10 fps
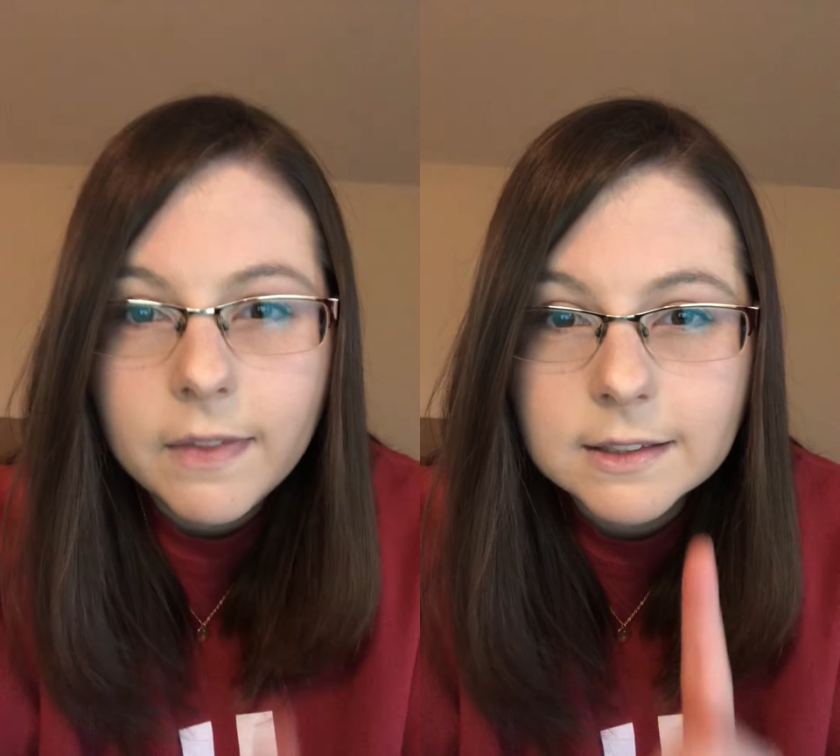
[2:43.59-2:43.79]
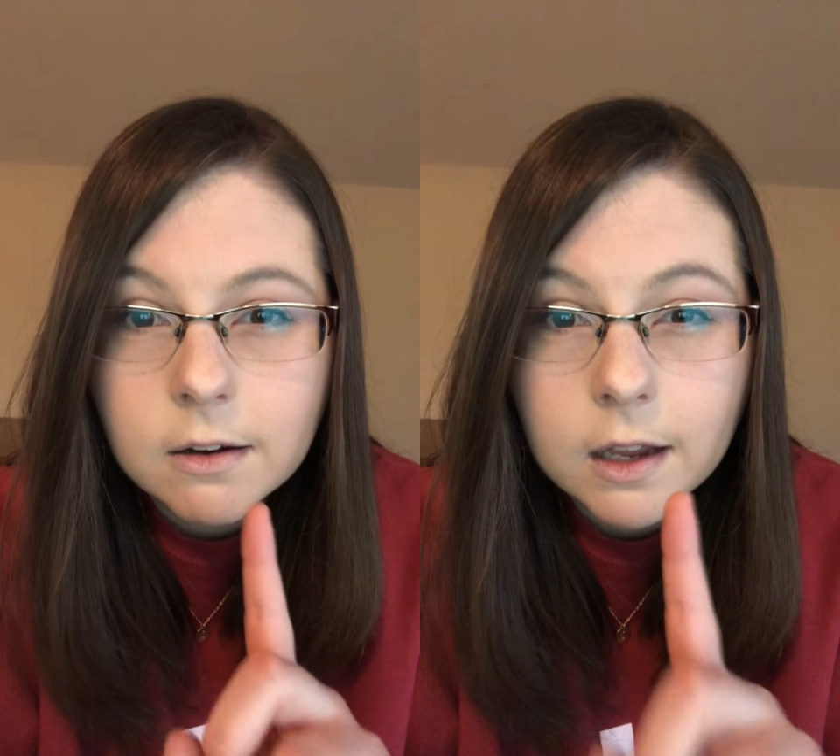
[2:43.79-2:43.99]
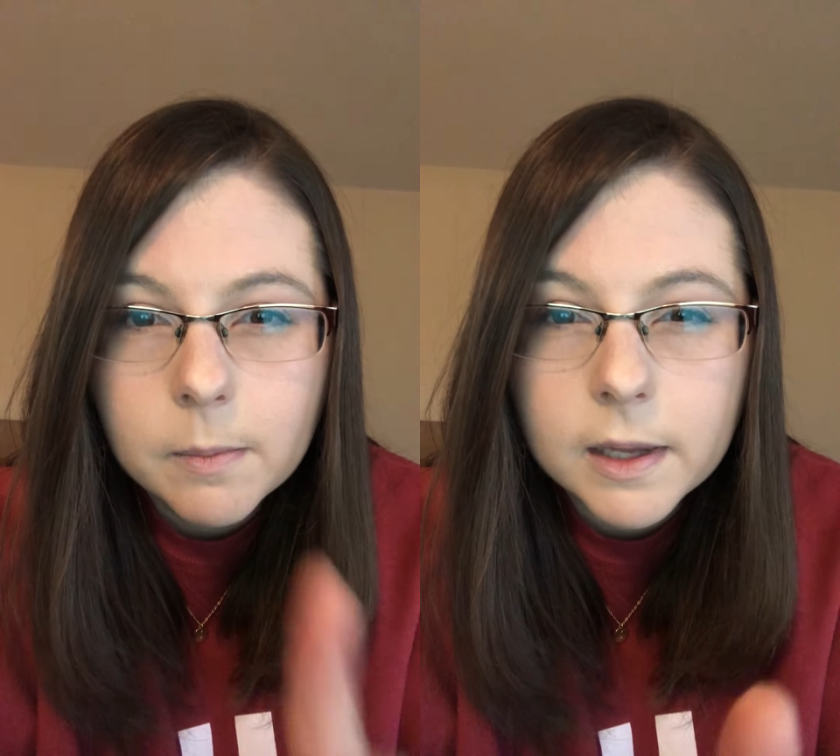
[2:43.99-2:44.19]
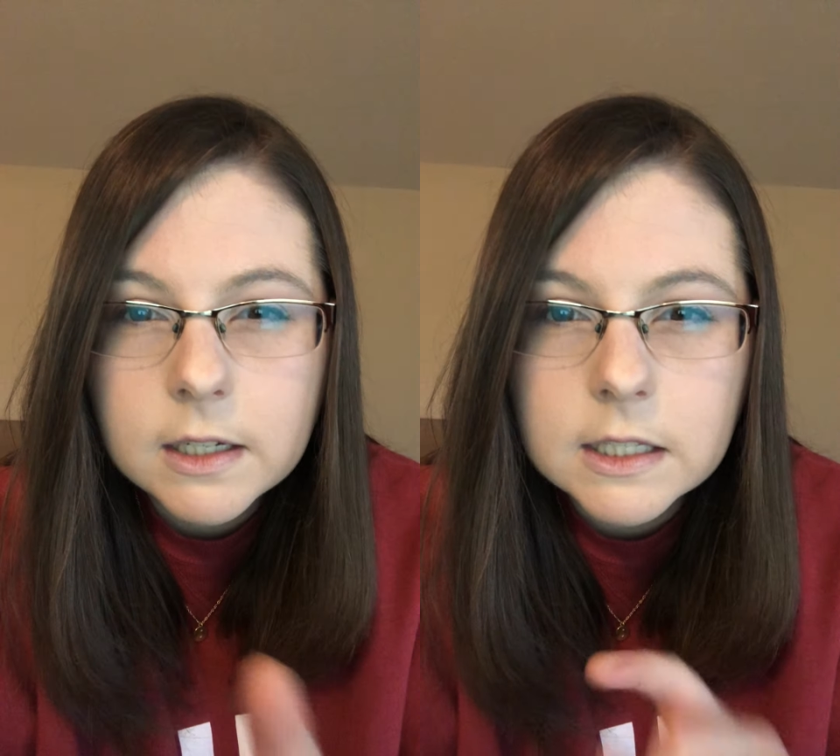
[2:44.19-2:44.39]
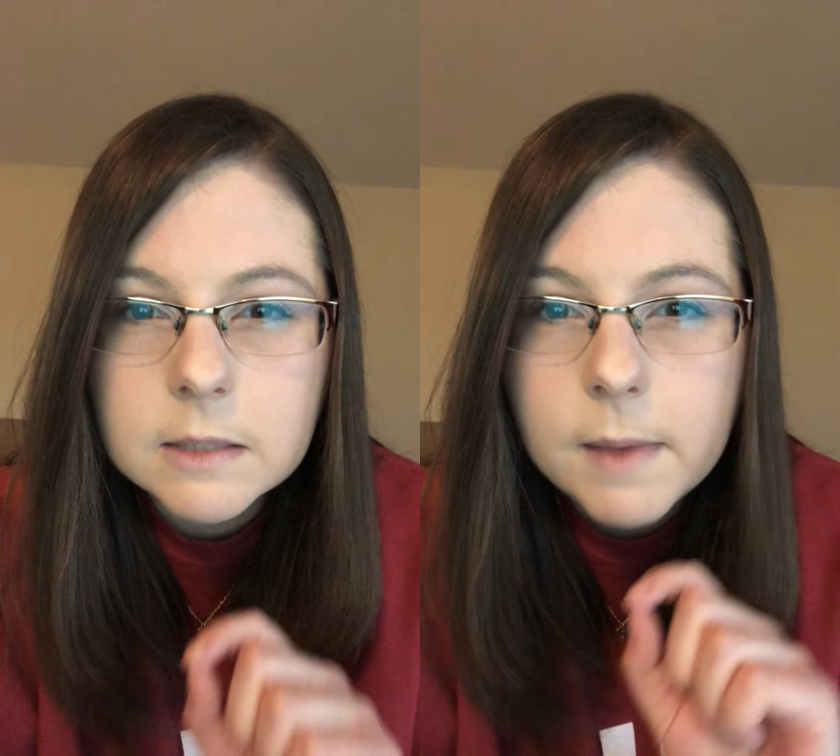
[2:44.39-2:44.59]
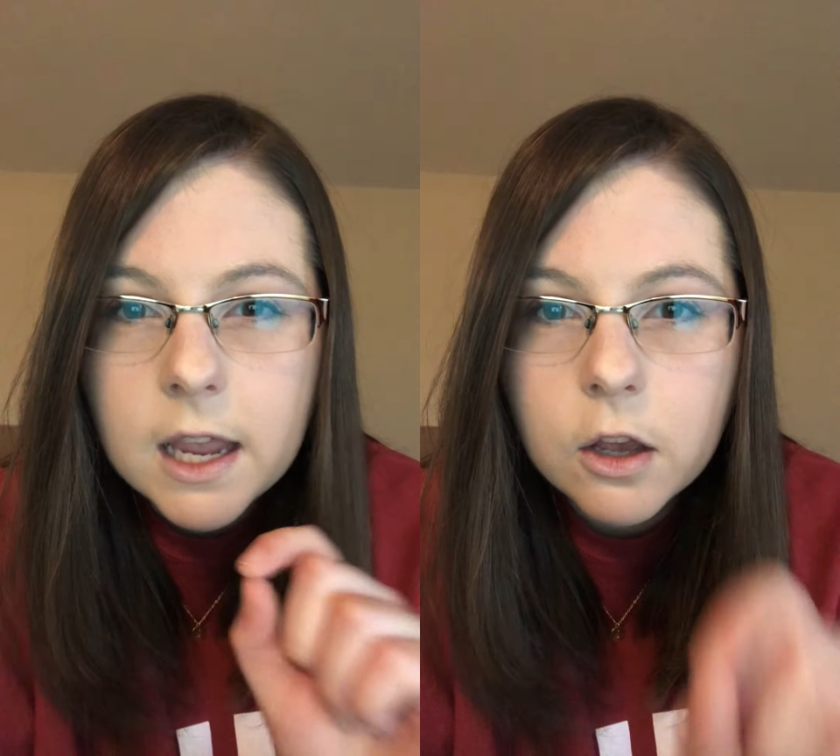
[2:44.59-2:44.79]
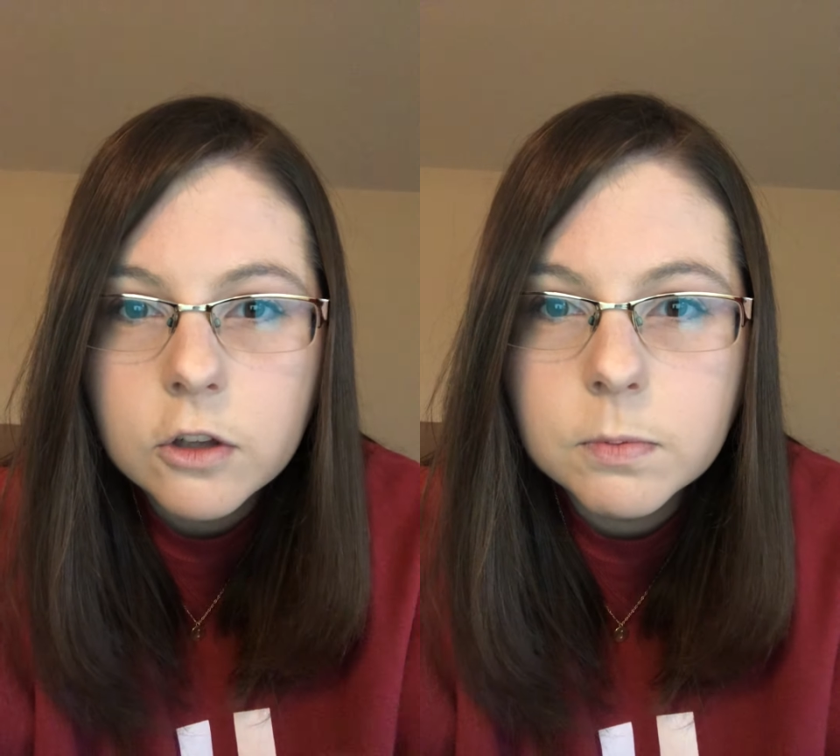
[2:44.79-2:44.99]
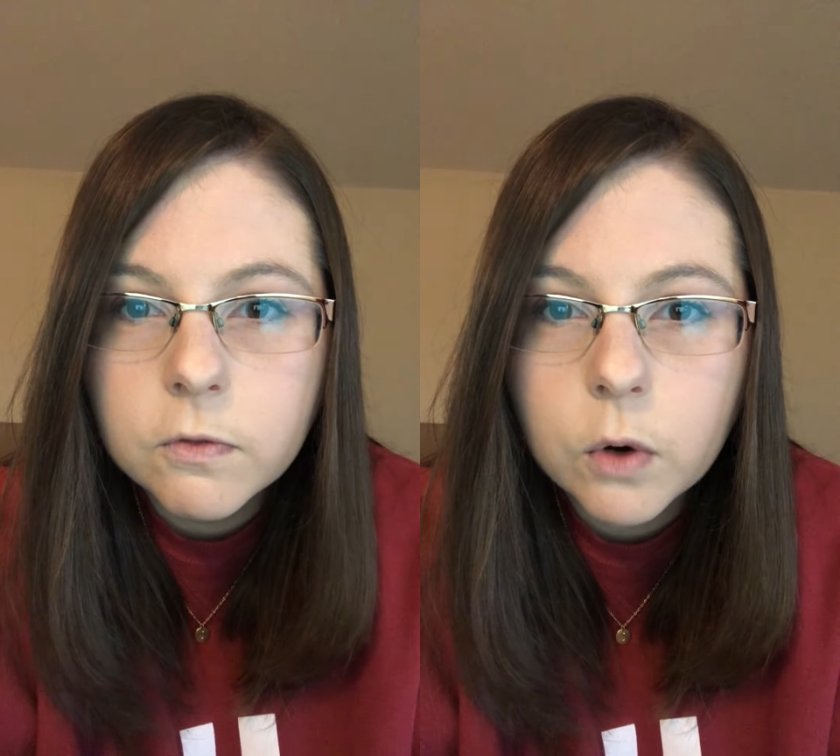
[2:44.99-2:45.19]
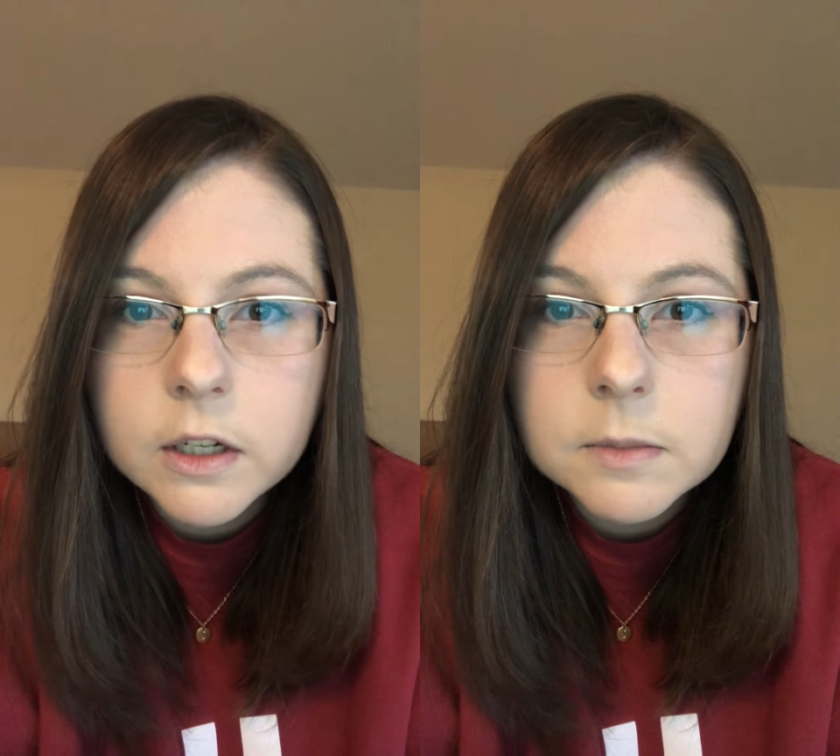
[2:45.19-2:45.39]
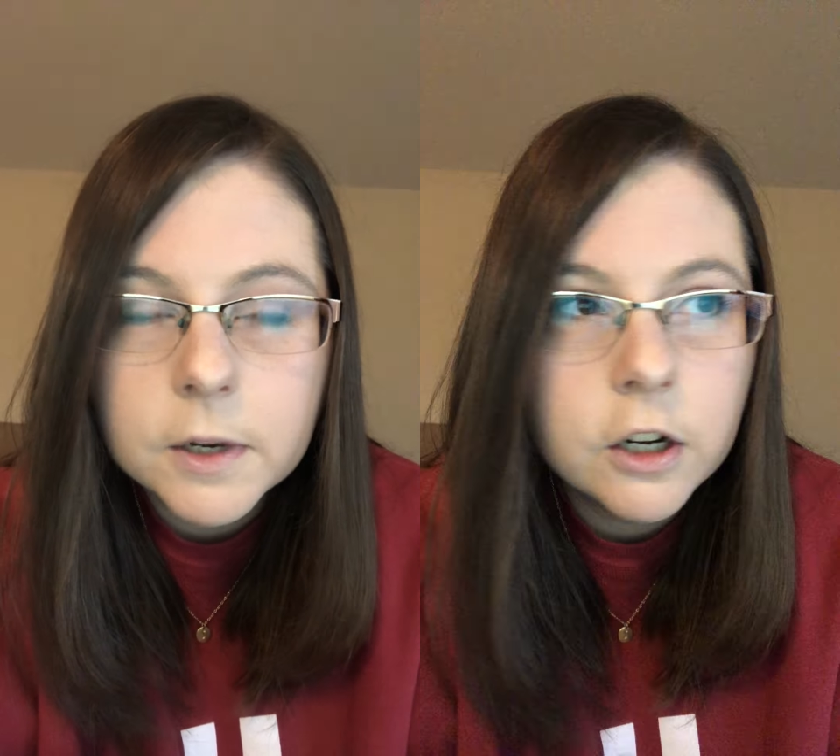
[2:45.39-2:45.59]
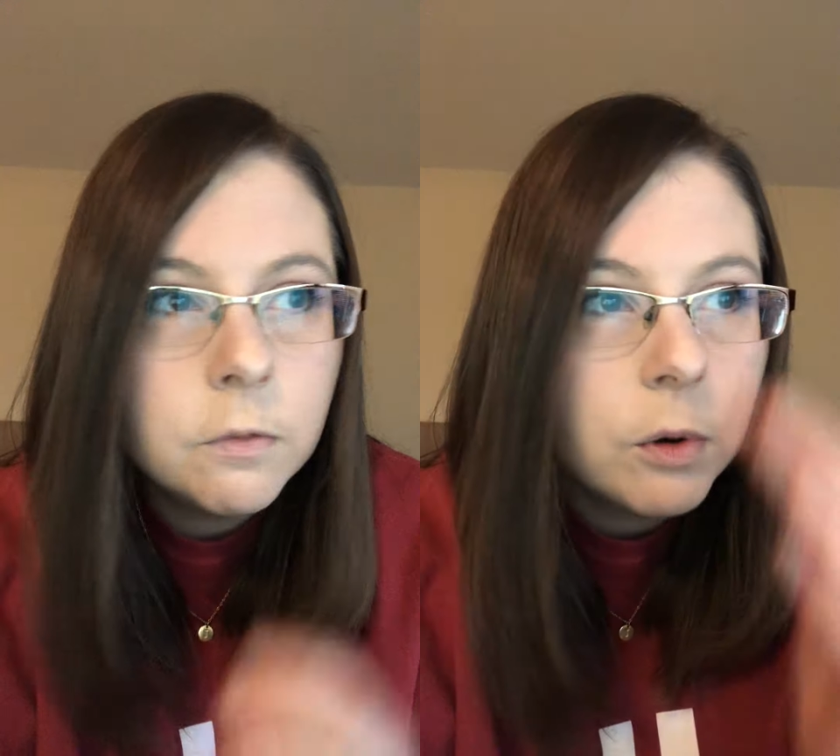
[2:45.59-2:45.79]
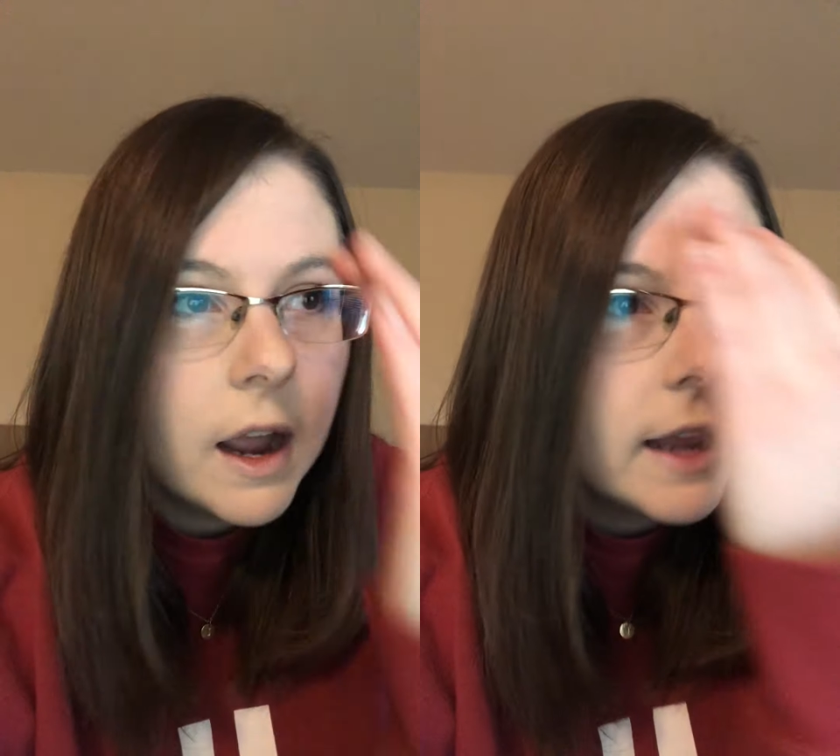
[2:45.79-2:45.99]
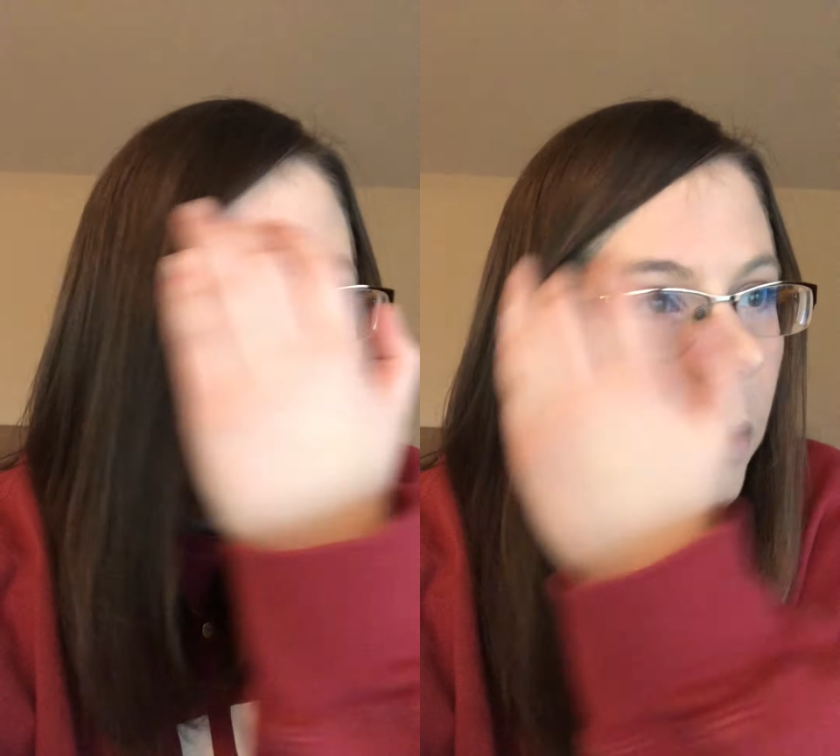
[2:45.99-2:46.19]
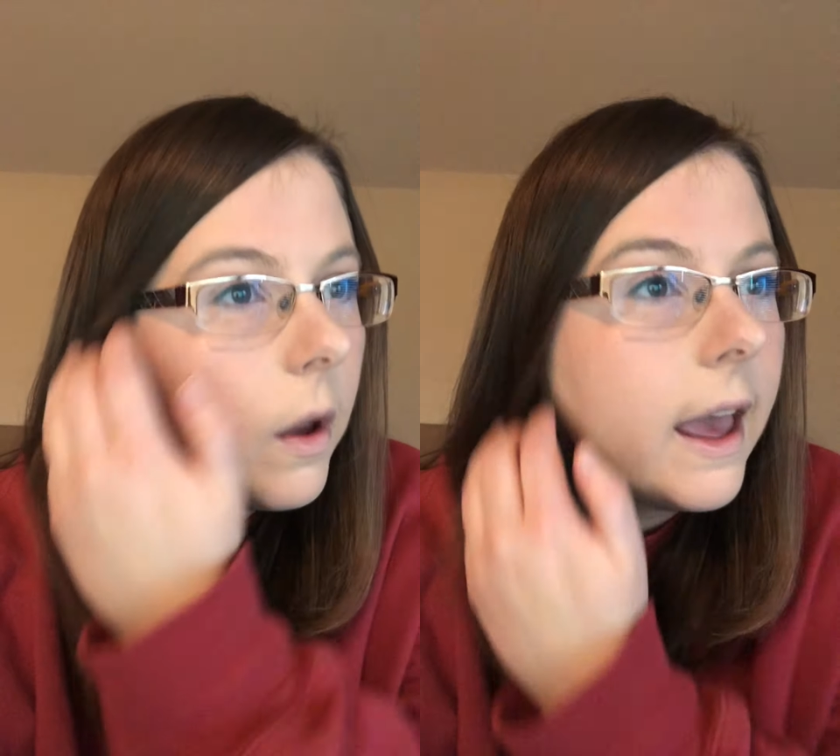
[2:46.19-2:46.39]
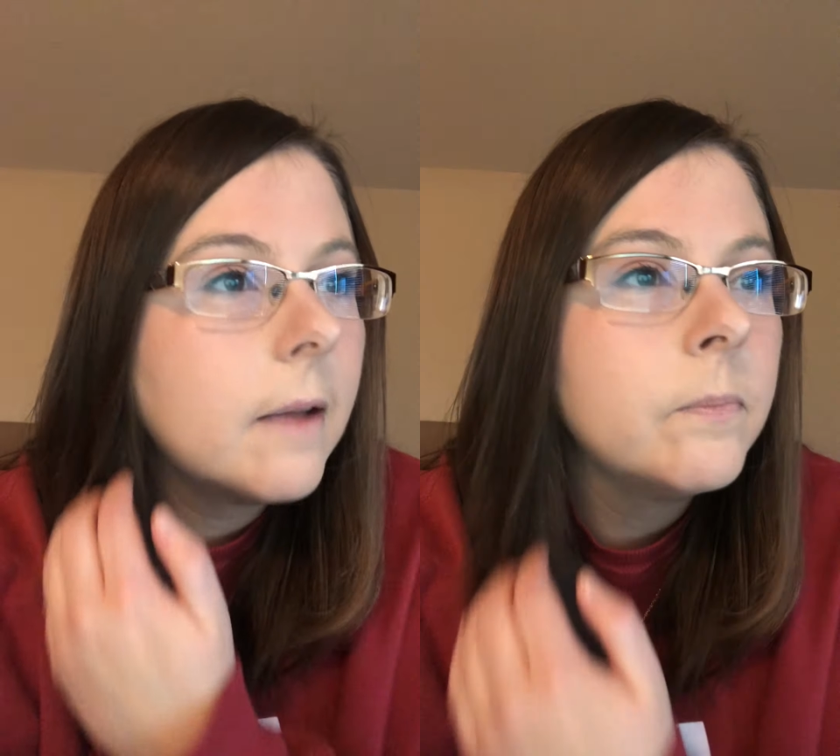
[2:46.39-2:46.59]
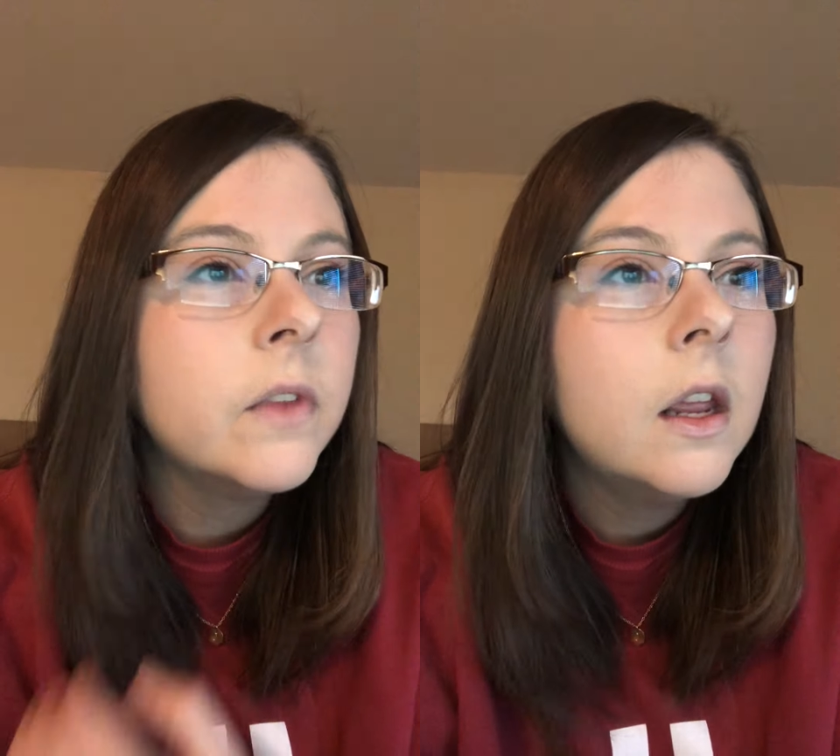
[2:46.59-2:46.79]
That's talking about dismay goes before a spirit of pride. Okay.